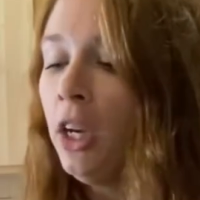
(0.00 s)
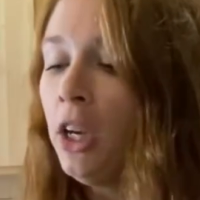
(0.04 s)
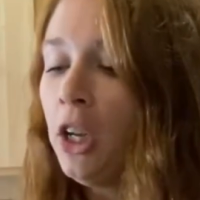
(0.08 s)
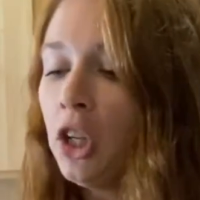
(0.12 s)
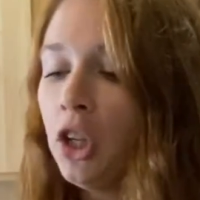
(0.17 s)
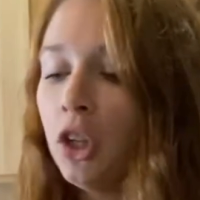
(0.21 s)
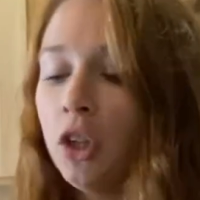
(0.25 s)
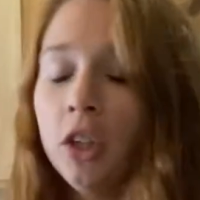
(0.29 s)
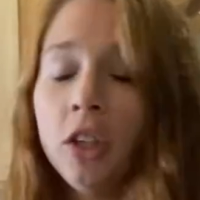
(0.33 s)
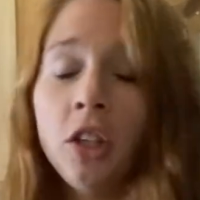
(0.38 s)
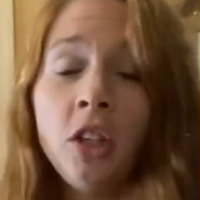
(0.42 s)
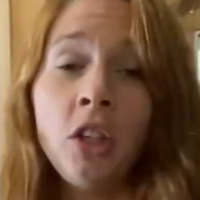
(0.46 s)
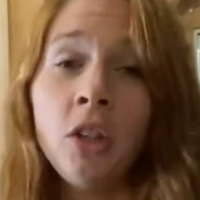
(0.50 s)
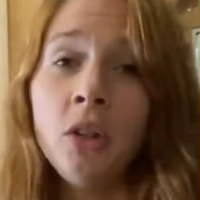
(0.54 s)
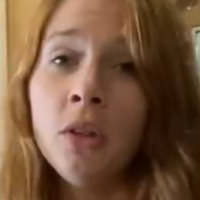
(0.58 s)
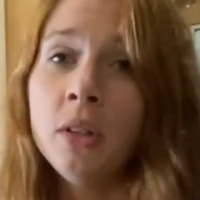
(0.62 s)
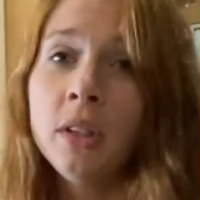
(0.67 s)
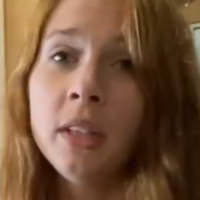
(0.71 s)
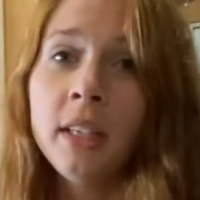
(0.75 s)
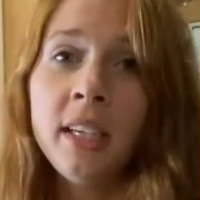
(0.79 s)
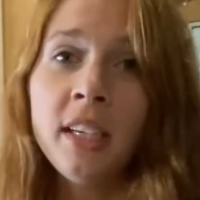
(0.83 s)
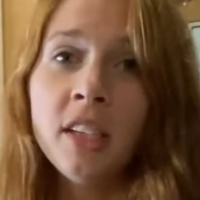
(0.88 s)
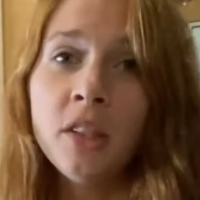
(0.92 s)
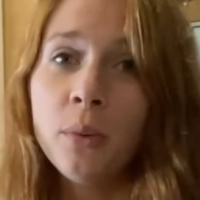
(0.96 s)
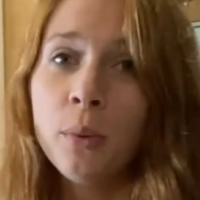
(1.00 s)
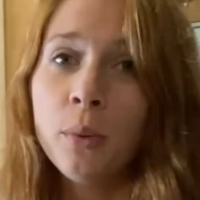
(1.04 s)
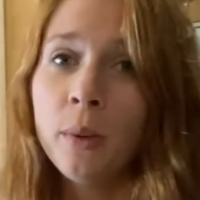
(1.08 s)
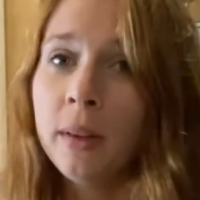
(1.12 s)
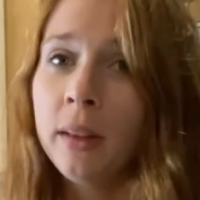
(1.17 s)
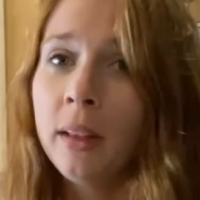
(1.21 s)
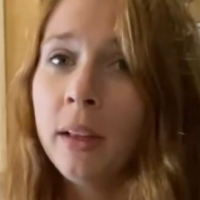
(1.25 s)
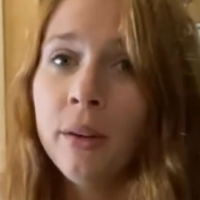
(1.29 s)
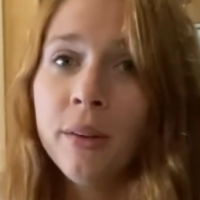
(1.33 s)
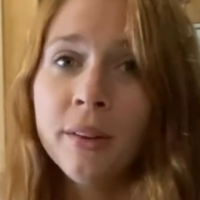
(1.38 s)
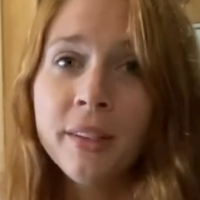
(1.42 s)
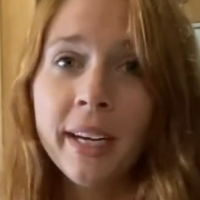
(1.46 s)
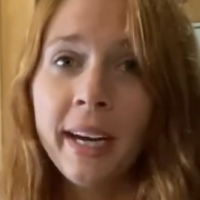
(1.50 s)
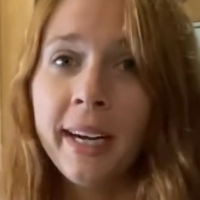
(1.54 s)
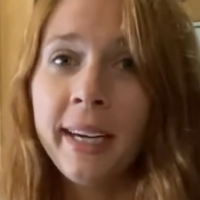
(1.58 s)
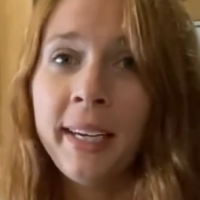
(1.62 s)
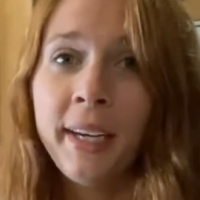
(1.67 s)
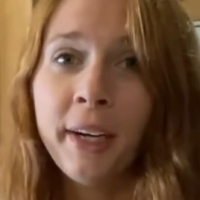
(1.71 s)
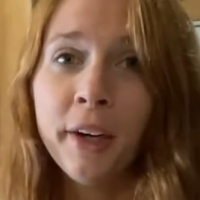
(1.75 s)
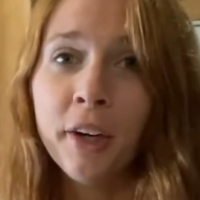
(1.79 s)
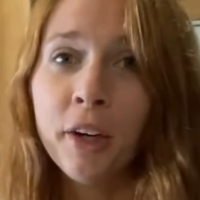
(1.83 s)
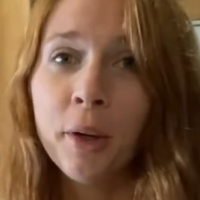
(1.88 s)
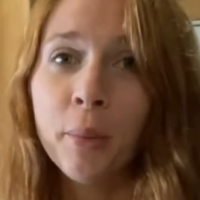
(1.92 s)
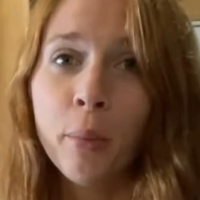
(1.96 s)
You can use these with little tiny
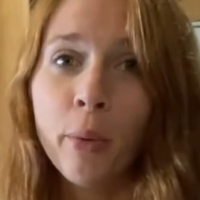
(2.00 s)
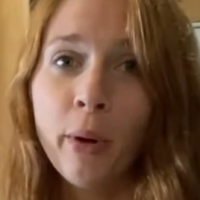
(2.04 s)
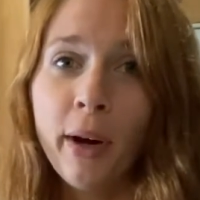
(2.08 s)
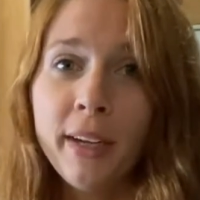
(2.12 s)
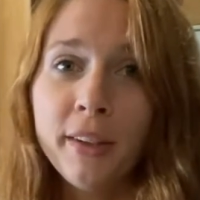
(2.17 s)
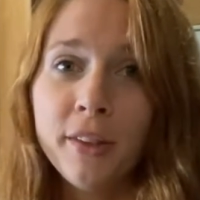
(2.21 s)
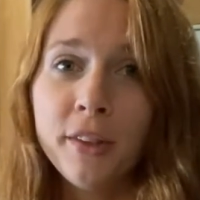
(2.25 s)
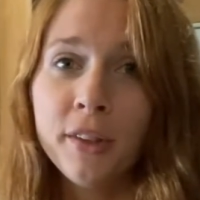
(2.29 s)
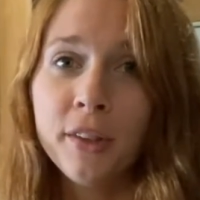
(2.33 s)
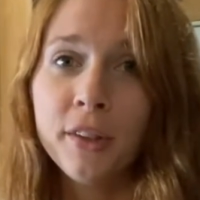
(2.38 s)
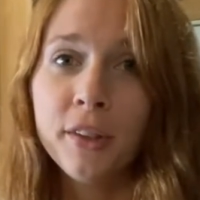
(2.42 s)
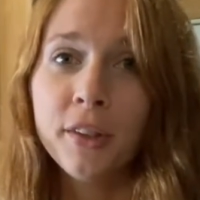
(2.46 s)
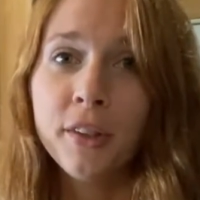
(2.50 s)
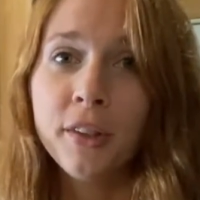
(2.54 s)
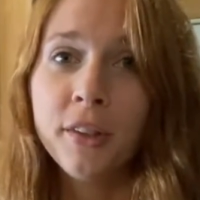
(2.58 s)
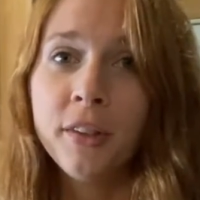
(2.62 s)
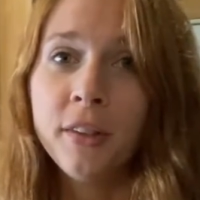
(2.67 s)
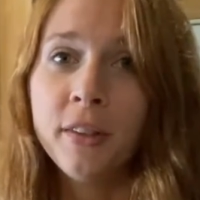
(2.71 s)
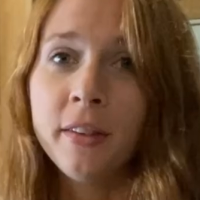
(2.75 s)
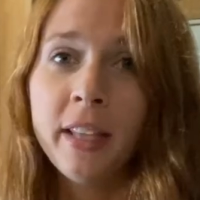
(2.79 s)
air compressors.